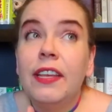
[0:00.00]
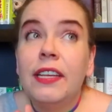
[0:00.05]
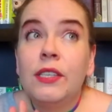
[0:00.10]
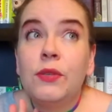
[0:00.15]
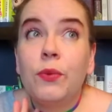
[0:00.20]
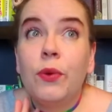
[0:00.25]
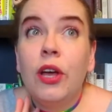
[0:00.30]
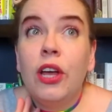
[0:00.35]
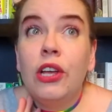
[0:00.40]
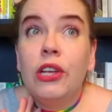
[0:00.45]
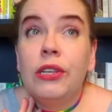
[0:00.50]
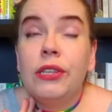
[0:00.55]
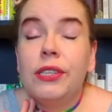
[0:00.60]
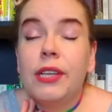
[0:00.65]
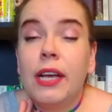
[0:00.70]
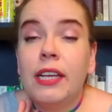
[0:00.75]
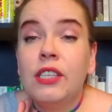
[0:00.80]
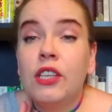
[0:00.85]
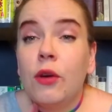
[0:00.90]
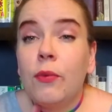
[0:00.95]
Uh, this
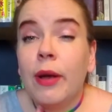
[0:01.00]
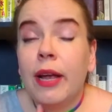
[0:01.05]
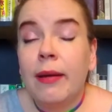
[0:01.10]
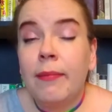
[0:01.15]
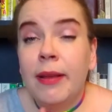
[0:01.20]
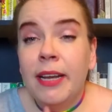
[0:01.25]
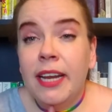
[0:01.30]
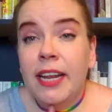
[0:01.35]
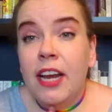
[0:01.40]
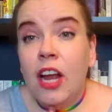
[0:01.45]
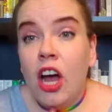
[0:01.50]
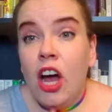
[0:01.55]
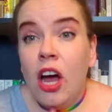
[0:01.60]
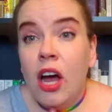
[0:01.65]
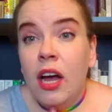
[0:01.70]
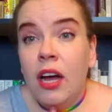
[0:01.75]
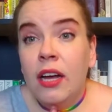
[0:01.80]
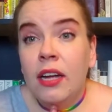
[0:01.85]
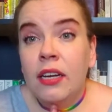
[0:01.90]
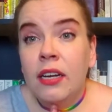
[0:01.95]
was, I saw
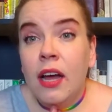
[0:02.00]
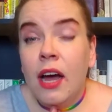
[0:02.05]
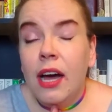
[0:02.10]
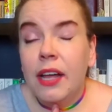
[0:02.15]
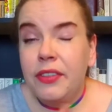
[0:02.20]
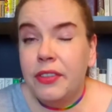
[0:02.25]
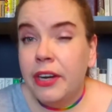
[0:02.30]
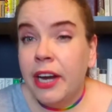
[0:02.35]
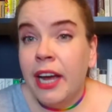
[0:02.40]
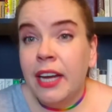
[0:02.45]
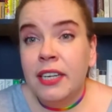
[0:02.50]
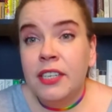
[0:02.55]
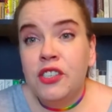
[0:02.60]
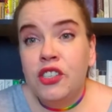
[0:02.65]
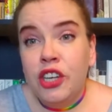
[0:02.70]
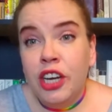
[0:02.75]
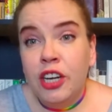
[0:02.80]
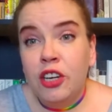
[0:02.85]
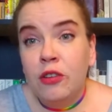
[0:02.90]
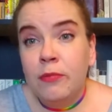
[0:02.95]
recommended on
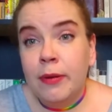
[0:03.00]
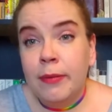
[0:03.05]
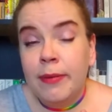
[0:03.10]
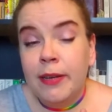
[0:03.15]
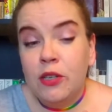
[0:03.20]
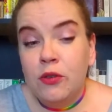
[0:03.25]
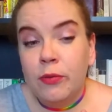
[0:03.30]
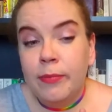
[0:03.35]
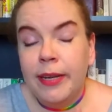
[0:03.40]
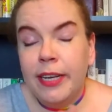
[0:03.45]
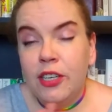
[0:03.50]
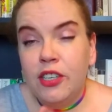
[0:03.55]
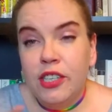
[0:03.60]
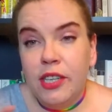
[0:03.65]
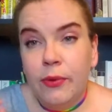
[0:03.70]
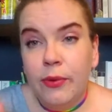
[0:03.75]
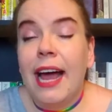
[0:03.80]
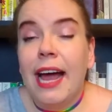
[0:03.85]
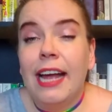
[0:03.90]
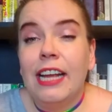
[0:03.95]
Adriana's channel,
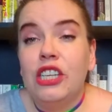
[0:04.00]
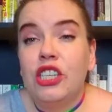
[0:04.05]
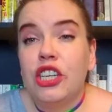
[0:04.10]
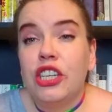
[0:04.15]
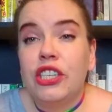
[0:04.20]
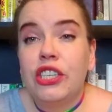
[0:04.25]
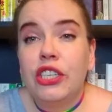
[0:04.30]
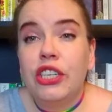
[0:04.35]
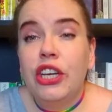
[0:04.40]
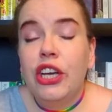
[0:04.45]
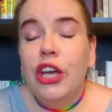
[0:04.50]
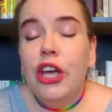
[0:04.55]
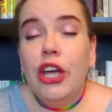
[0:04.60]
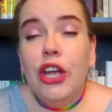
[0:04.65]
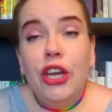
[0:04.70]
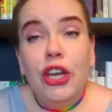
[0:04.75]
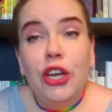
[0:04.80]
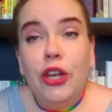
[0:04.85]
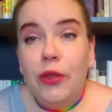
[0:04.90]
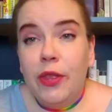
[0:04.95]
Perpetual Pages. I, was, I
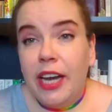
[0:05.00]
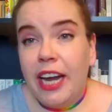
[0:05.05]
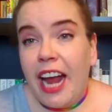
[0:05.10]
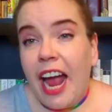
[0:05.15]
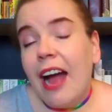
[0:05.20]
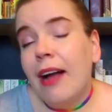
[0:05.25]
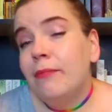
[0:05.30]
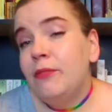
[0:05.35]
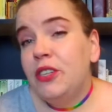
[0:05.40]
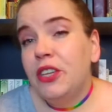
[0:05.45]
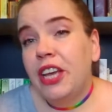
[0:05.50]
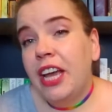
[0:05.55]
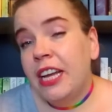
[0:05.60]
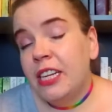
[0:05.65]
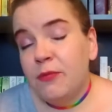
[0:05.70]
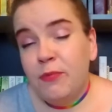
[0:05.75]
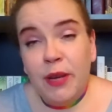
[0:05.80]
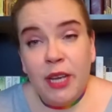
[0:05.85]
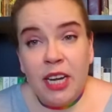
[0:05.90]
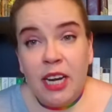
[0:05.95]
just knew that I
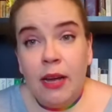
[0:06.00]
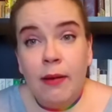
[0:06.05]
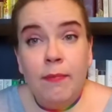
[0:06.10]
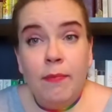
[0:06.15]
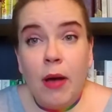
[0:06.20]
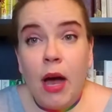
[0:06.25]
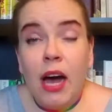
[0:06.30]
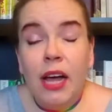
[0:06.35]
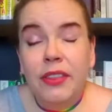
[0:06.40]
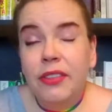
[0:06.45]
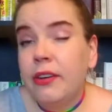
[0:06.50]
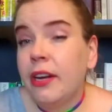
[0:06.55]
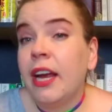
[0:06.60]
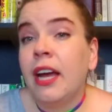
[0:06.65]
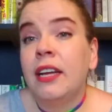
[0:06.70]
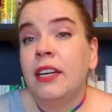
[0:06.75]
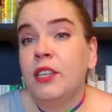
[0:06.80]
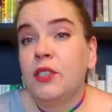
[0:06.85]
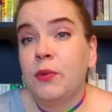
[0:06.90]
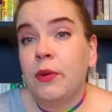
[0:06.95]
absolutely had to pick it up.
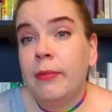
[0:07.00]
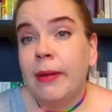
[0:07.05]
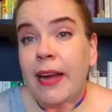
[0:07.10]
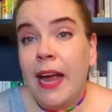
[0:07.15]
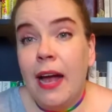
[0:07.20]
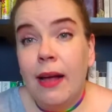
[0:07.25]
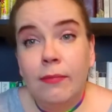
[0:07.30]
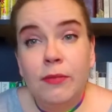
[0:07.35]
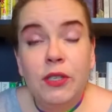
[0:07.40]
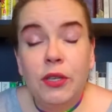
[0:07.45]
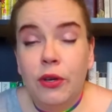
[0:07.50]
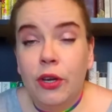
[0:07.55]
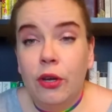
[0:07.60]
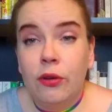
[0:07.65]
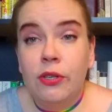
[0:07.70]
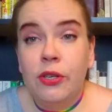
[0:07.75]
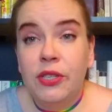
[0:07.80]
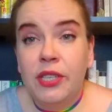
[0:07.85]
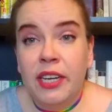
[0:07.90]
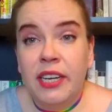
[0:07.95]
Adriana is one of my
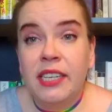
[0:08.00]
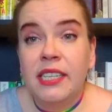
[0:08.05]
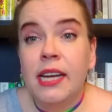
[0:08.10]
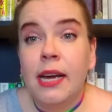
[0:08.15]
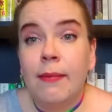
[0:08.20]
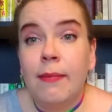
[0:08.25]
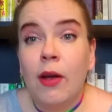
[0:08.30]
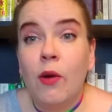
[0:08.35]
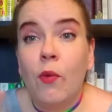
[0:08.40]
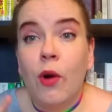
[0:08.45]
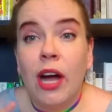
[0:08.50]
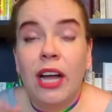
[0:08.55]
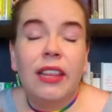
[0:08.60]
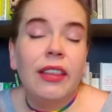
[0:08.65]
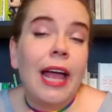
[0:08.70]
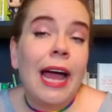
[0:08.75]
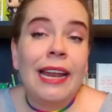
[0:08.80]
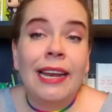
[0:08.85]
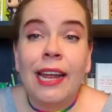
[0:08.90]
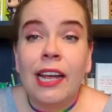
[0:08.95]
absolute go-tos anytime
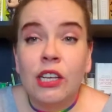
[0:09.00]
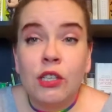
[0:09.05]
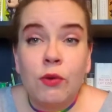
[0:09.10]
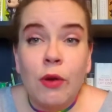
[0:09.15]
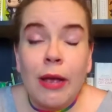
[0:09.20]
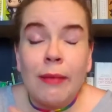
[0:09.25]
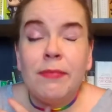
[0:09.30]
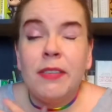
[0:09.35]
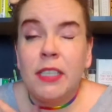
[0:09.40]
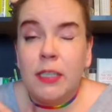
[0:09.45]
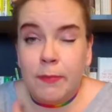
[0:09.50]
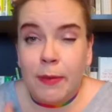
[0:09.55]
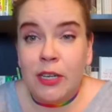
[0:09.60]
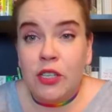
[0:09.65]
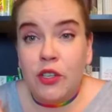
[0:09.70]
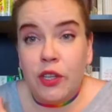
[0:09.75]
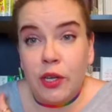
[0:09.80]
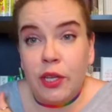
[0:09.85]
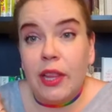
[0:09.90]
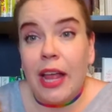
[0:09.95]
I want Latinx
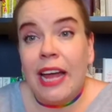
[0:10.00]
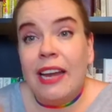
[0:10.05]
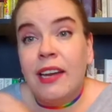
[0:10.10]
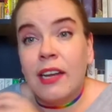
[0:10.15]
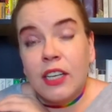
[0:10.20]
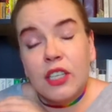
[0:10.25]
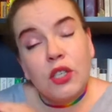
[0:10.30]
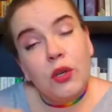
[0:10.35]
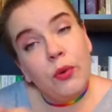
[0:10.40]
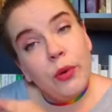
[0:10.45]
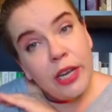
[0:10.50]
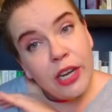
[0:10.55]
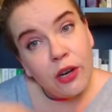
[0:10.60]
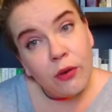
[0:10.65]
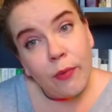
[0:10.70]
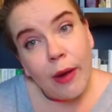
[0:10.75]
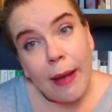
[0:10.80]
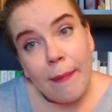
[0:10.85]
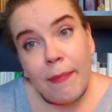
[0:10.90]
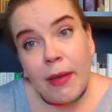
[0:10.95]
reps, especially Latinx
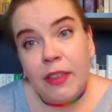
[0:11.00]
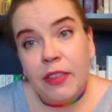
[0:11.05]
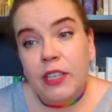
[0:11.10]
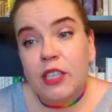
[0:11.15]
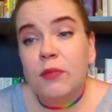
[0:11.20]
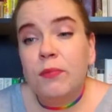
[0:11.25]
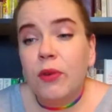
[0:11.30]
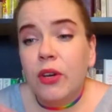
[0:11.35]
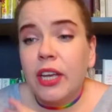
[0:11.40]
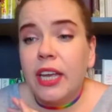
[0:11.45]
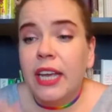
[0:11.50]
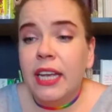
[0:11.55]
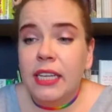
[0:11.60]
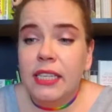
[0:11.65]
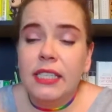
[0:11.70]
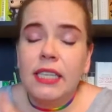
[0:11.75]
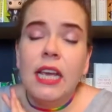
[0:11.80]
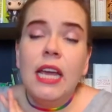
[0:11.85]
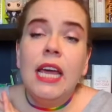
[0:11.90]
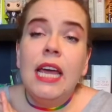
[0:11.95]
queer rep, and this
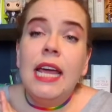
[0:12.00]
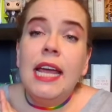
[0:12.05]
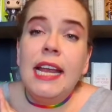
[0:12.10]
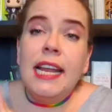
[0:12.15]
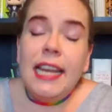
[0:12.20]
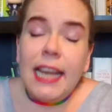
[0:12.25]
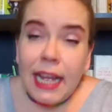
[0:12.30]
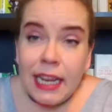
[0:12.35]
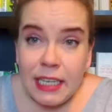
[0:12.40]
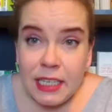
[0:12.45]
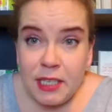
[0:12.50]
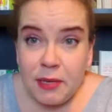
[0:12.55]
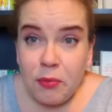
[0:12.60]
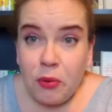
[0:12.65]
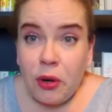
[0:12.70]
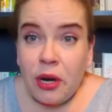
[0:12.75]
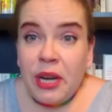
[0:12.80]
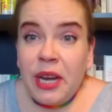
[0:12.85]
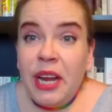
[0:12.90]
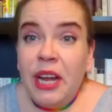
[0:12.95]
book is
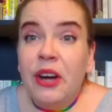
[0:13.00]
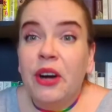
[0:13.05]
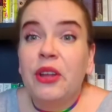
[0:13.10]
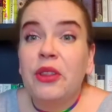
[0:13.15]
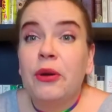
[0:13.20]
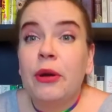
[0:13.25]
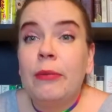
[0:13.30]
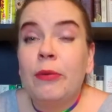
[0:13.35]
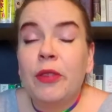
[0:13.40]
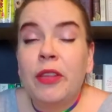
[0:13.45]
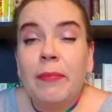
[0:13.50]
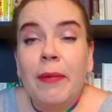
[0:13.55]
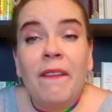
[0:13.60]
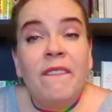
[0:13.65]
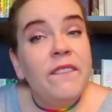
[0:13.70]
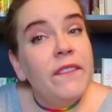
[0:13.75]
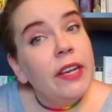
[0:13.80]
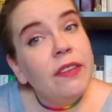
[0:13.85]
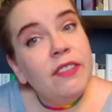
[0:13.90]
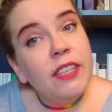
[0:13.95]
not disappointing, although
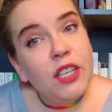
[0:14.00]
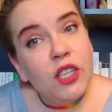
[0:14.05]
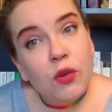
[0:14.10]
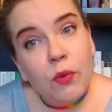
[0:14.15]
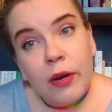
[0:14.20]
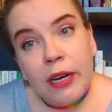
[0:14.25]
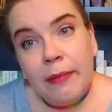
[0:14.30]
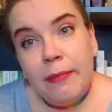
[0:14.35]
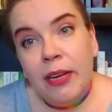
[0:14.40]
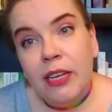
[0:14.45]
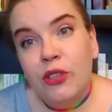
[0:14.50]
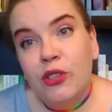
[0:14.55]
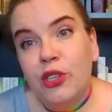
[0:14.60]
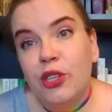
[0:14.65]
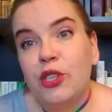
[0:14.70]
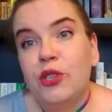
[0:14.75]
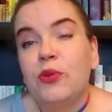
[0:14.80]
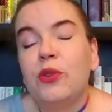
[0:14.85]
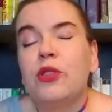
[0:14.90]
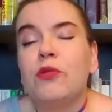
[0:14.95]
I'm only about 15, 20
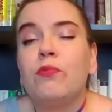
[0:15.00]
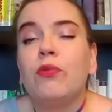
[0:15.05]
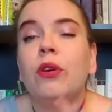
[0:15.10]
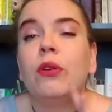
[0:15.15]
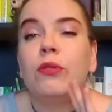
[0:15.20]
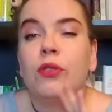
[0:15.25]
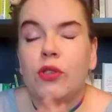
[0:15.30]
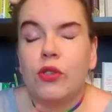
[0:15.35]
pages into it.